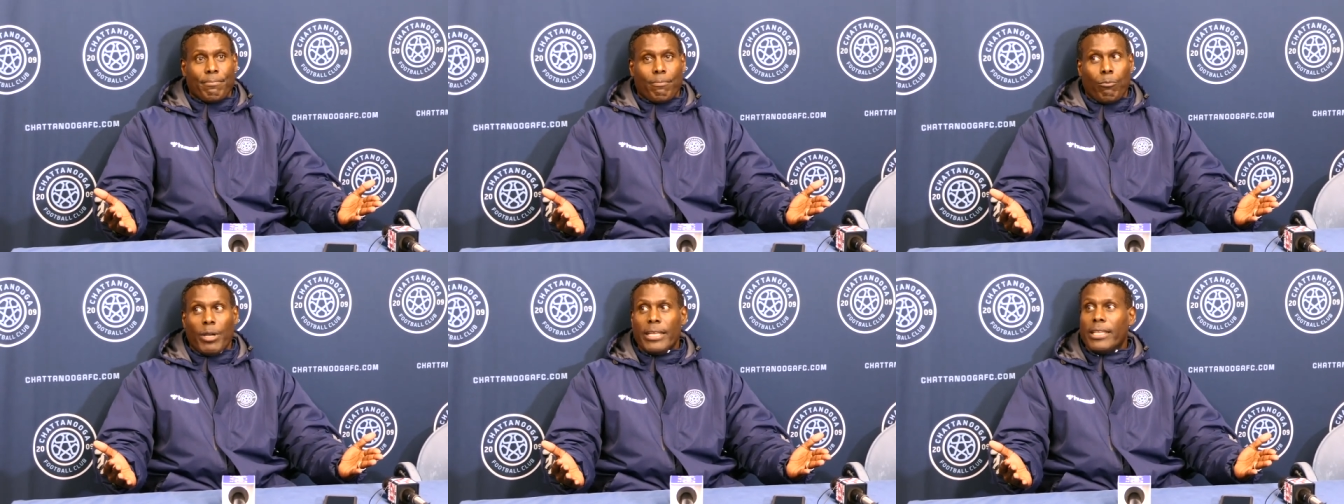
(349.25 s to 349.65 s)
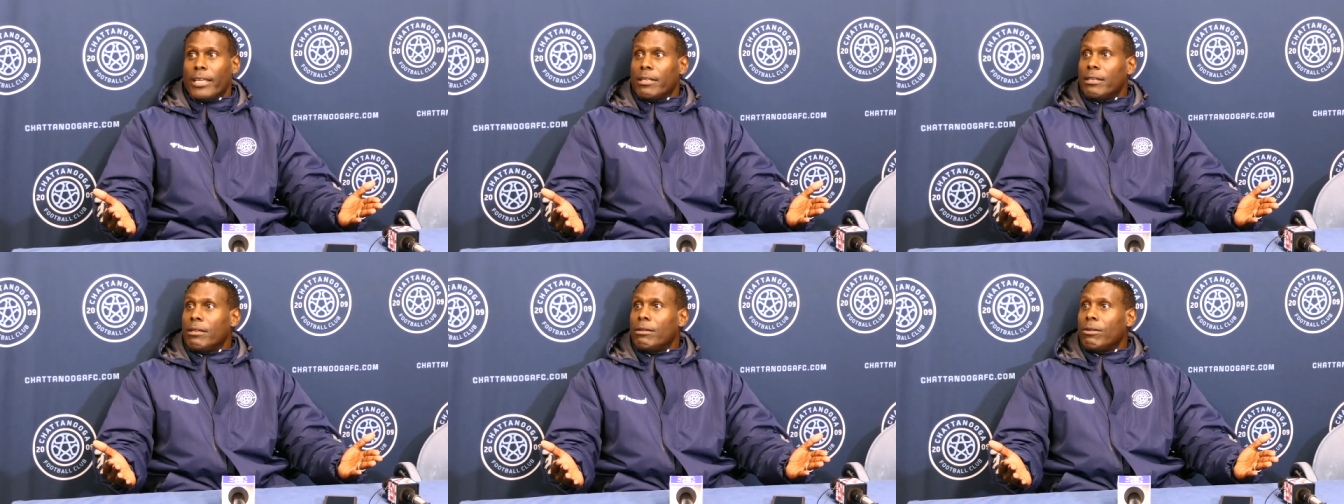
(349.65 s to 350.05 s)
we
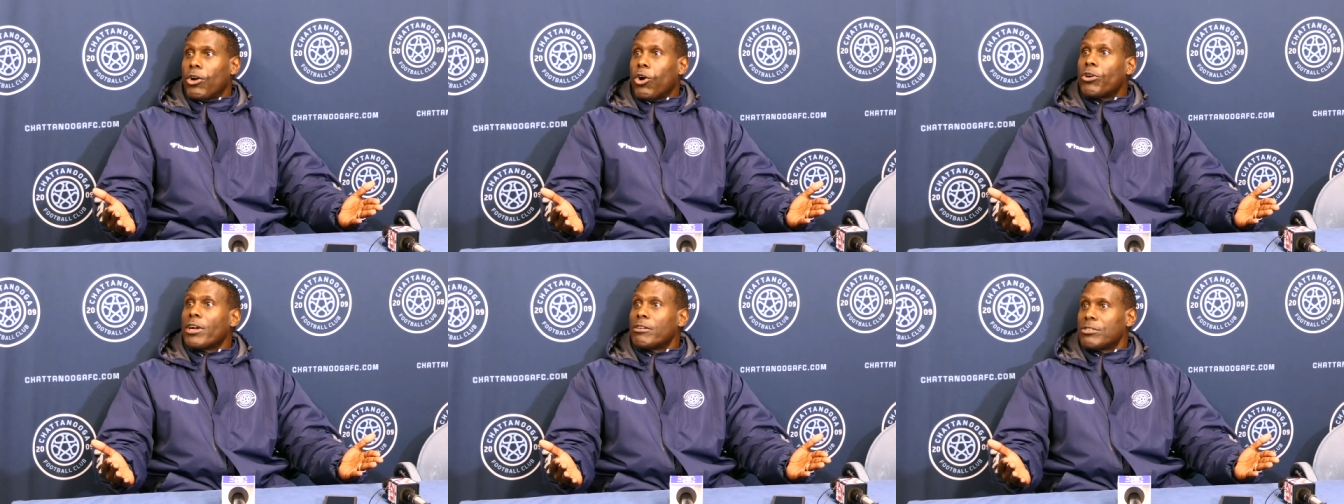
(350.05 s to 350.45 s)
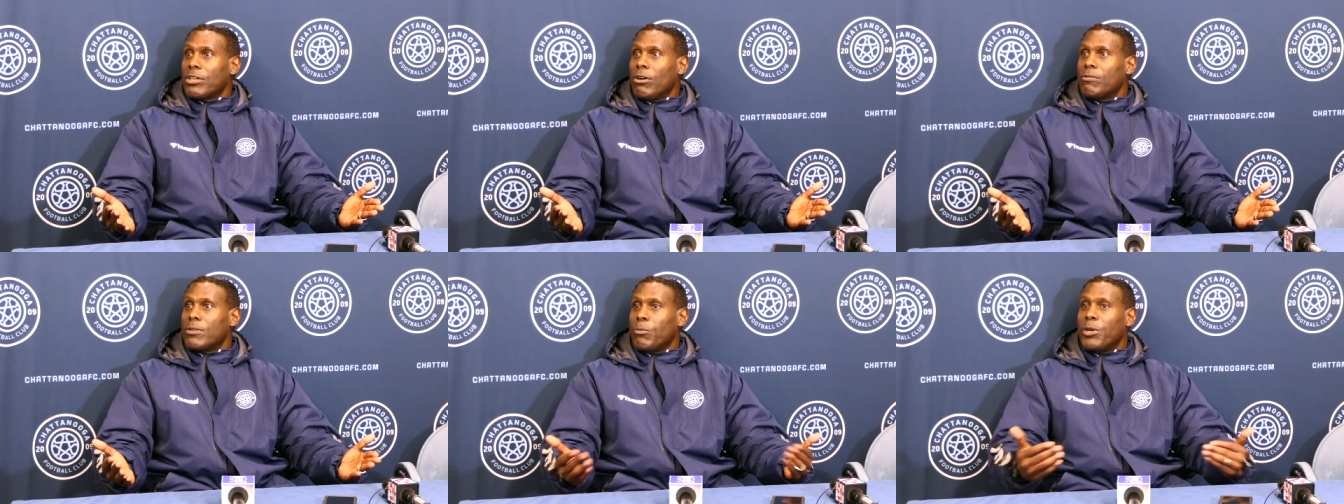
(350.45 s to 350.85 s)
didn't hurt
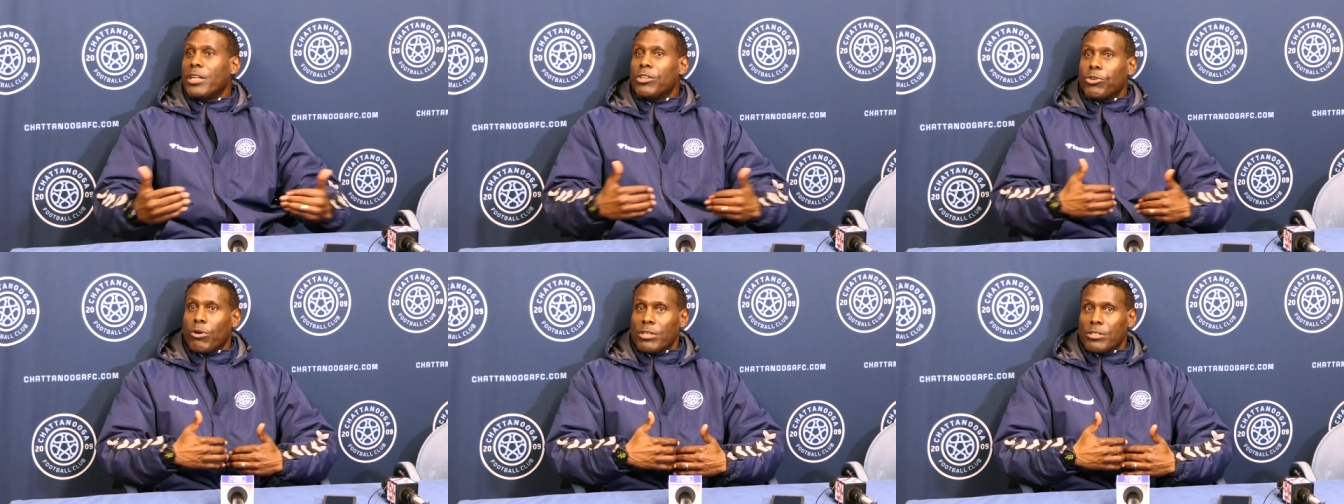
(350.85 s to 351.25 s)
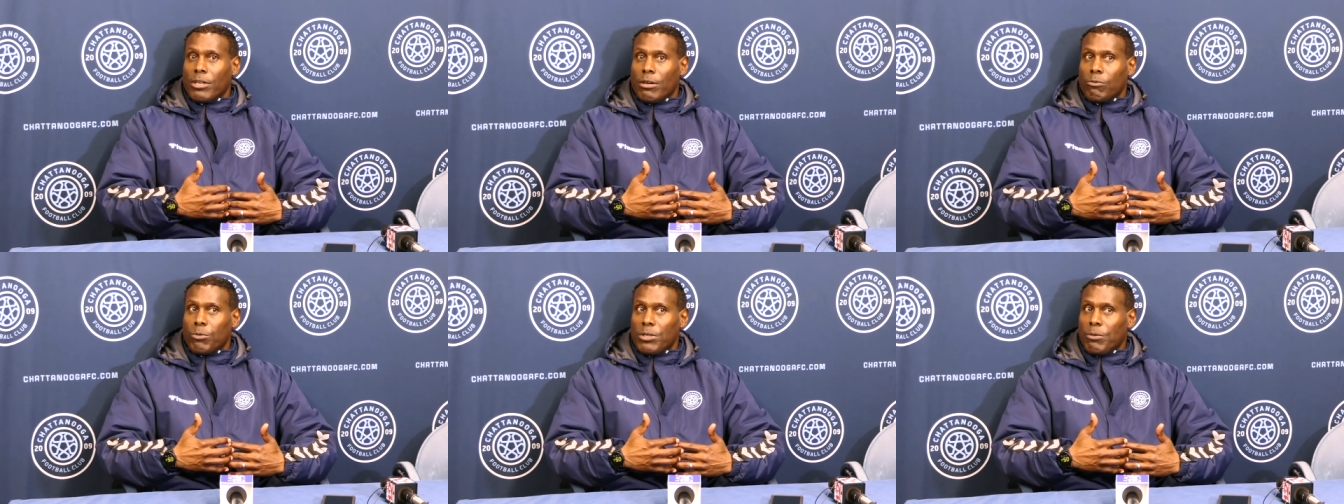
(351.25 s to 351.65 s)
ourselves and we didn't do
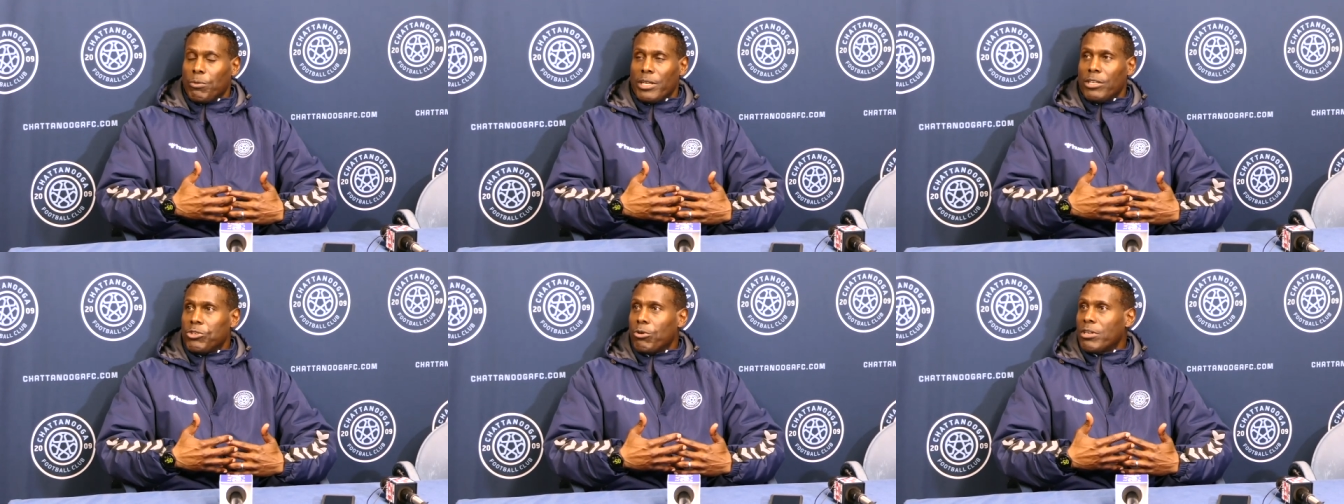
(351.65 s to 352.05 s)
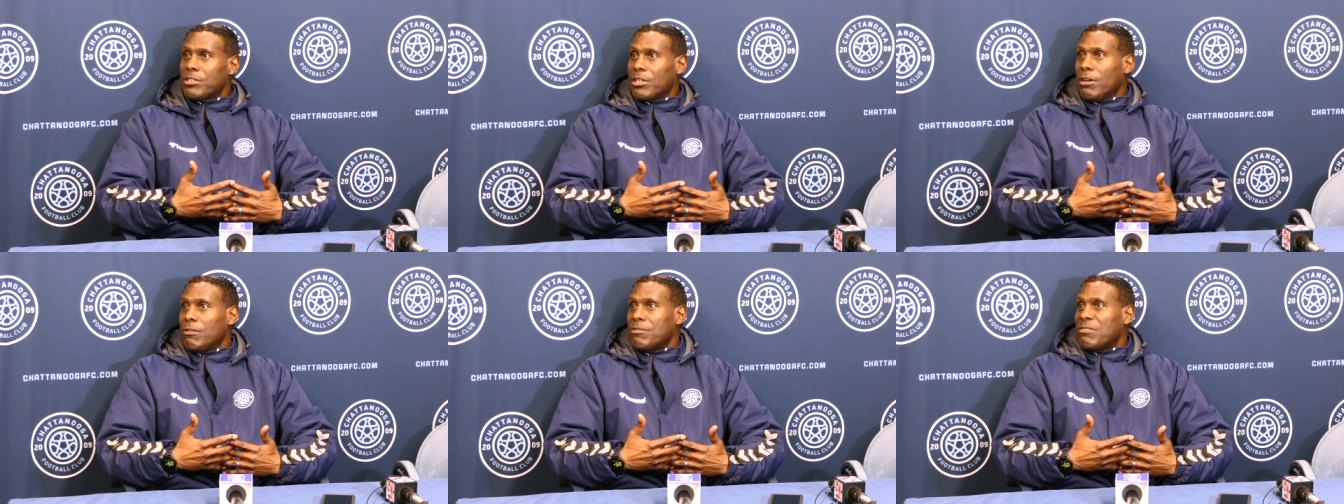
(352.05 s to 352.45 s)

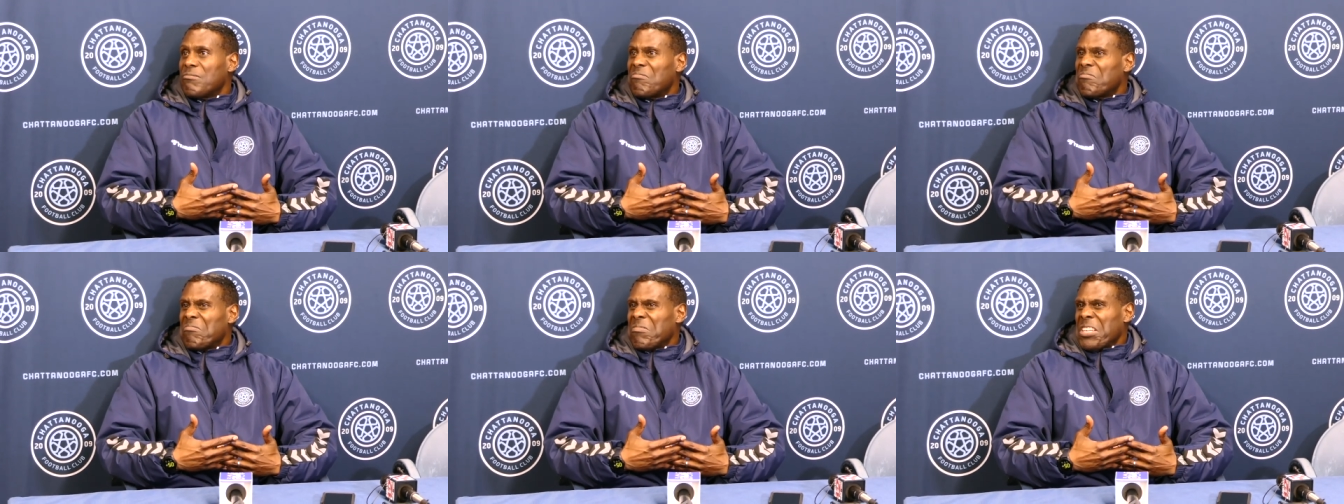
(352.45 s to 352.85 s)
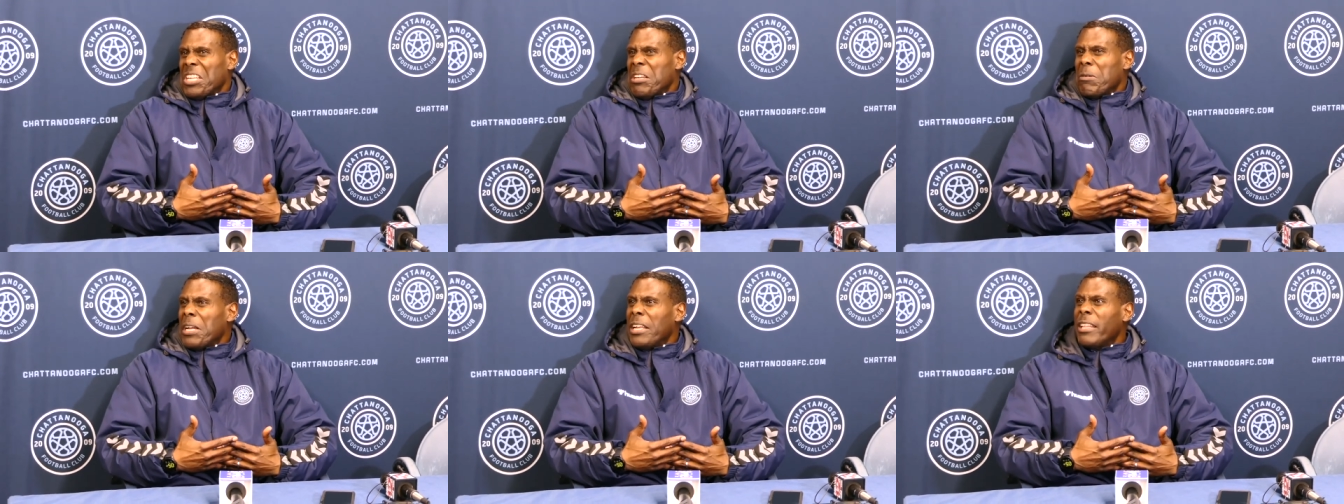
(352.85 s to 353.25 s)
ourselves
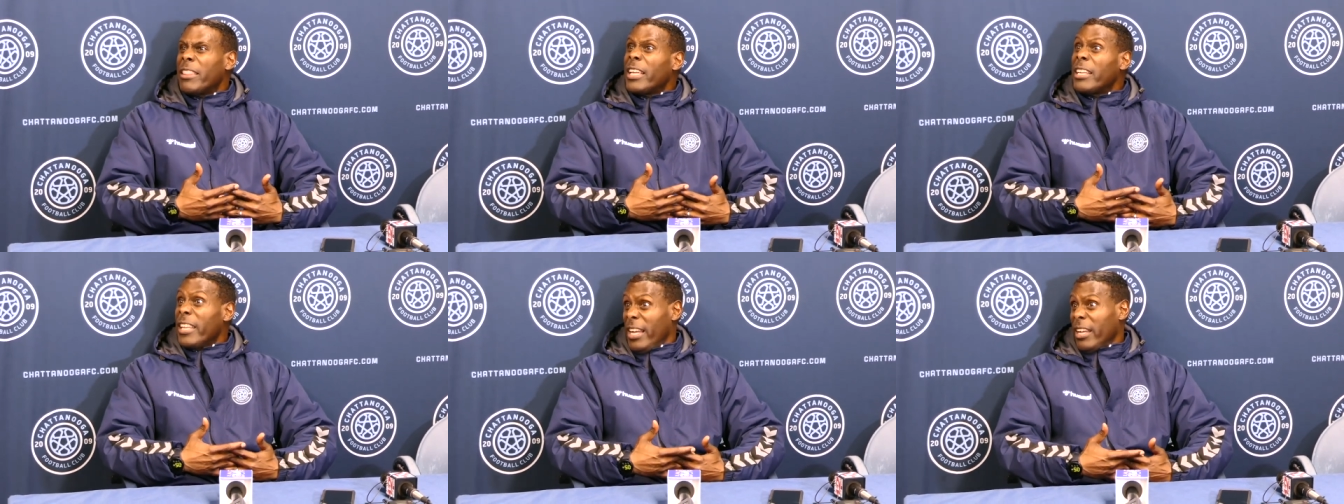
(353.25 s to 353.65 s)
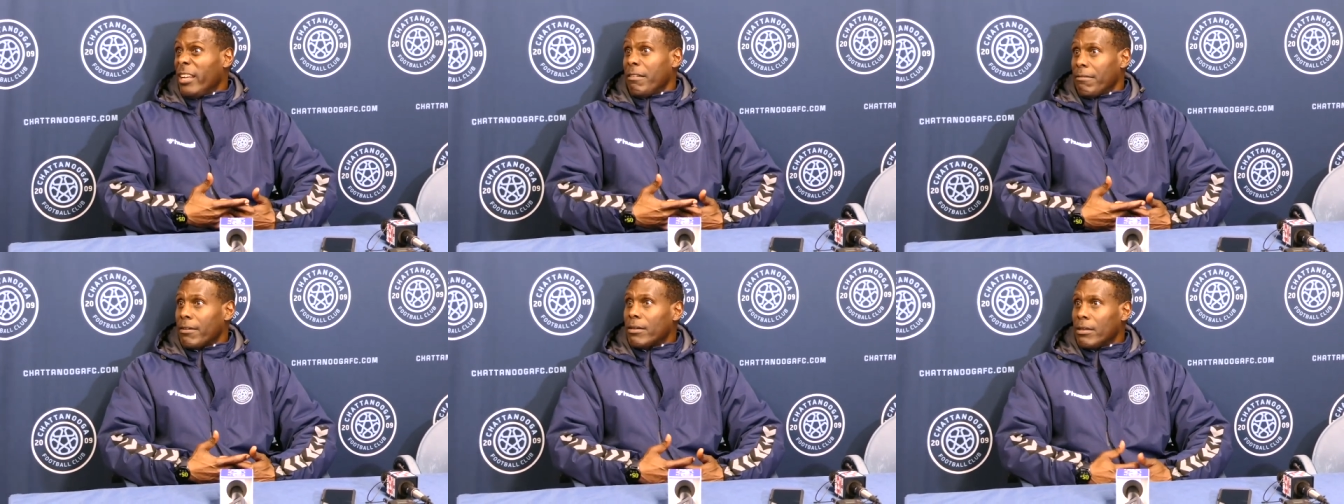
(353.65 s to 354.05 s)
anything
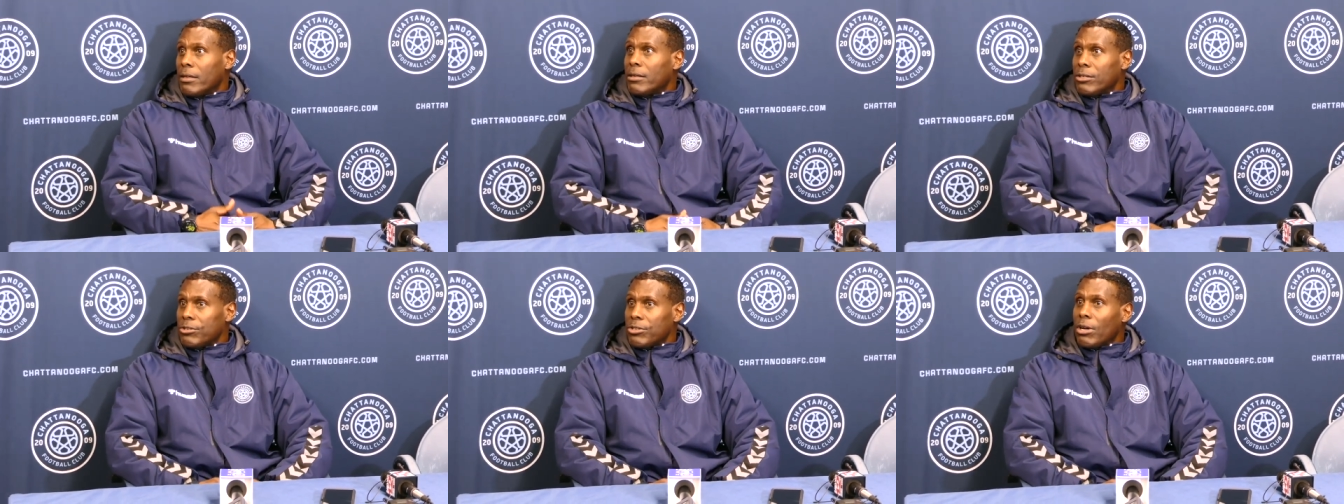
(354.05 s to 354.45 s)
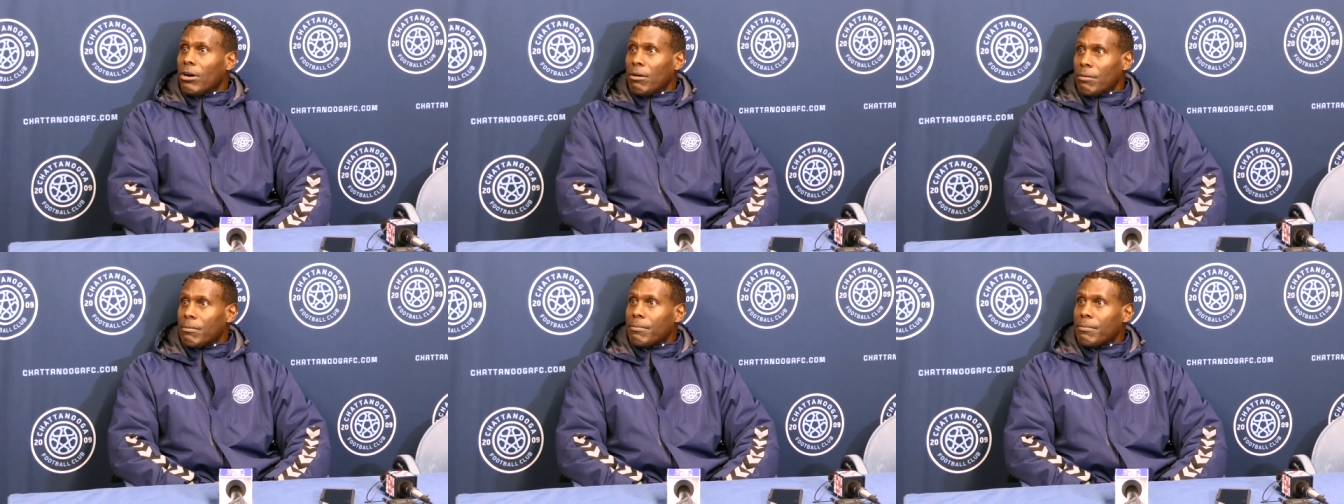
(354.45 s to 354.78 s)
negative. So